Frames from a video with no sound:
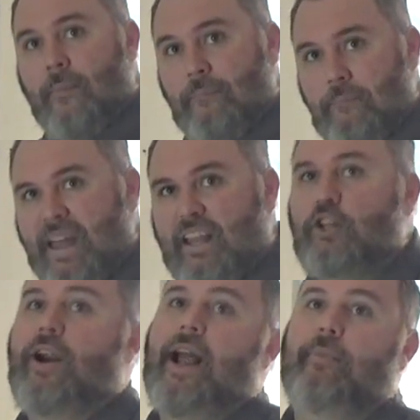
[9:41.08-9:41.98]

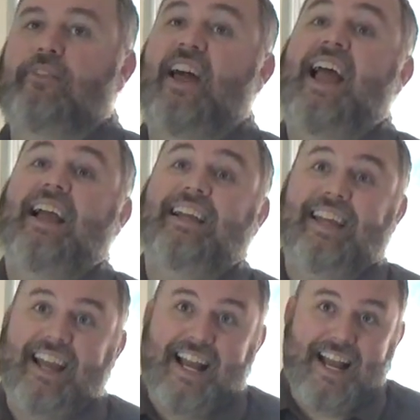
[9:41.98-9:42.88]
milligrams.
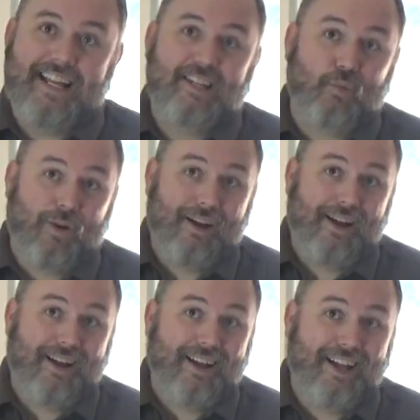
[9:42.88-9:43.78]
Guess
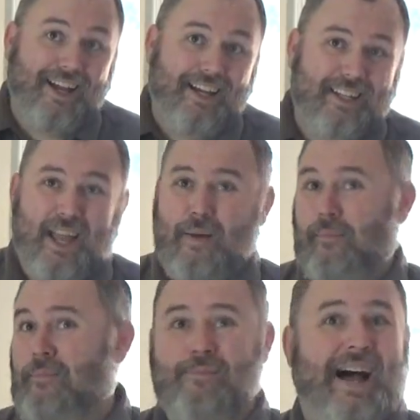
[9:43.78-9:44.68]
what?
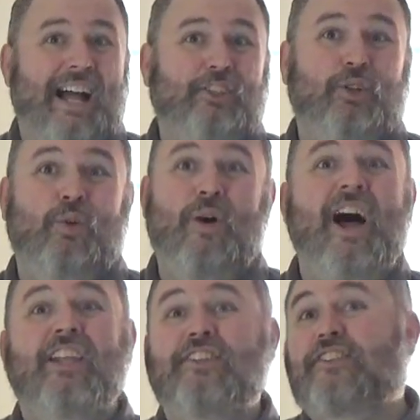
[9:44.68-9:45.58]
Module
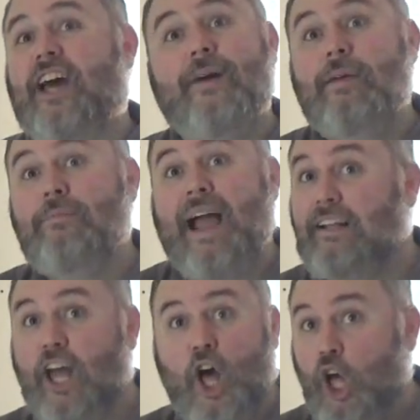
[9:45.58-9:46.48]
1's coming back
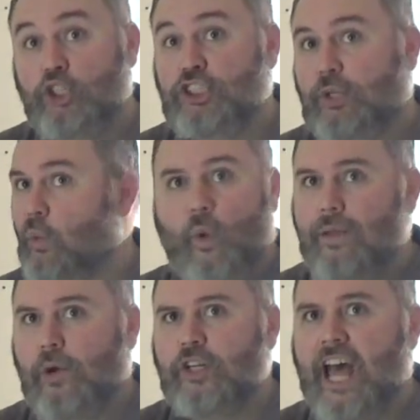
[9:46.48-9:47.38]
to haunt you
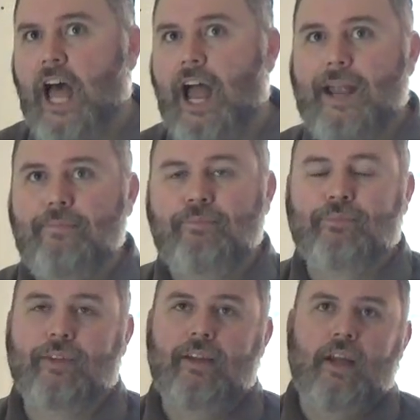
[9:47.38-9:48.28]
one more time.
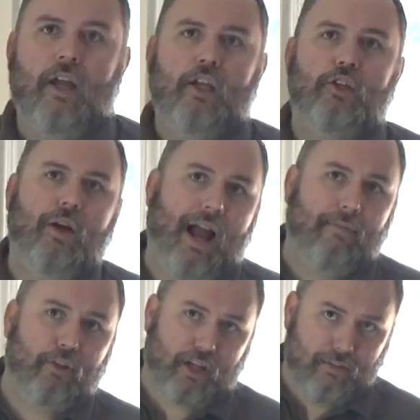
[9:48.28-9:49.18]
You
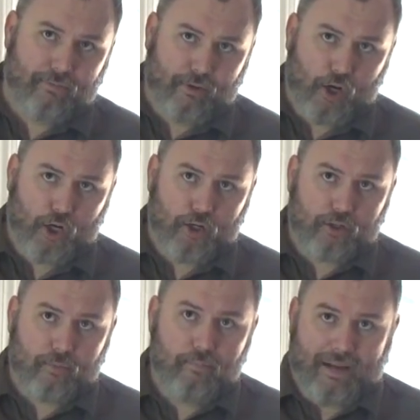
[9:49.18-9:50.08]
have to
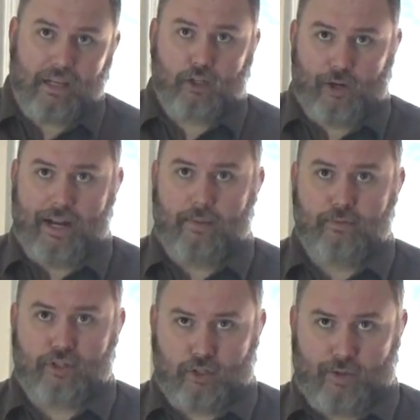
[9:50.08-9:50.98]
convert
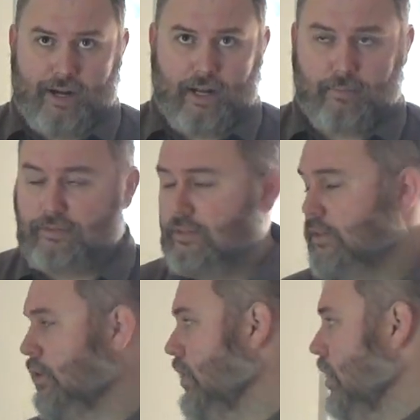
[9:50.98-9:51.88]
milligrams to grams.
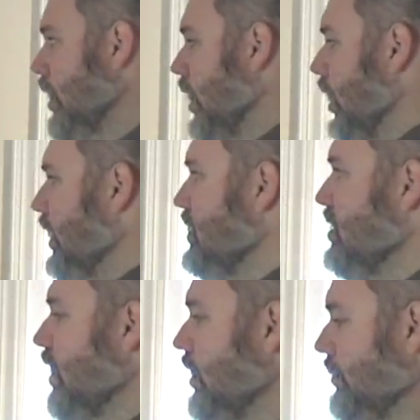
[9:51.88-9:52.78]
Alright,
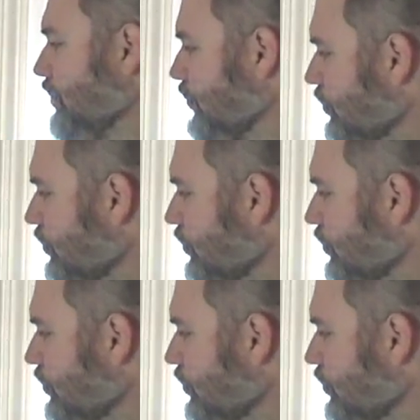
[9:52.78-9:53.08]
so